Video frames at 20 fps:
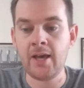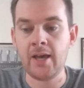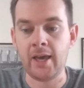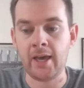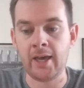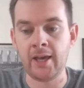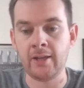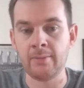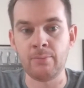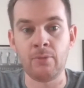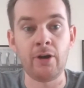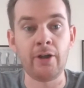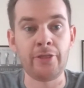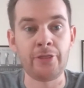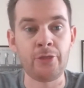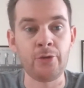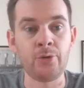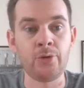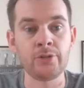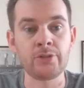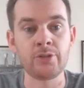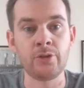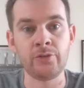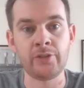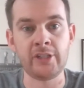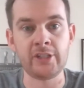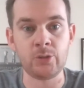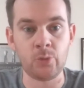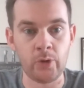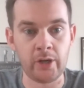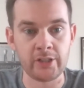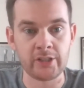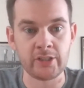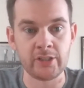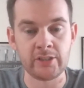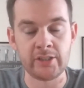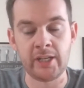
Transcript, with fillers: and my thoughts on these questions.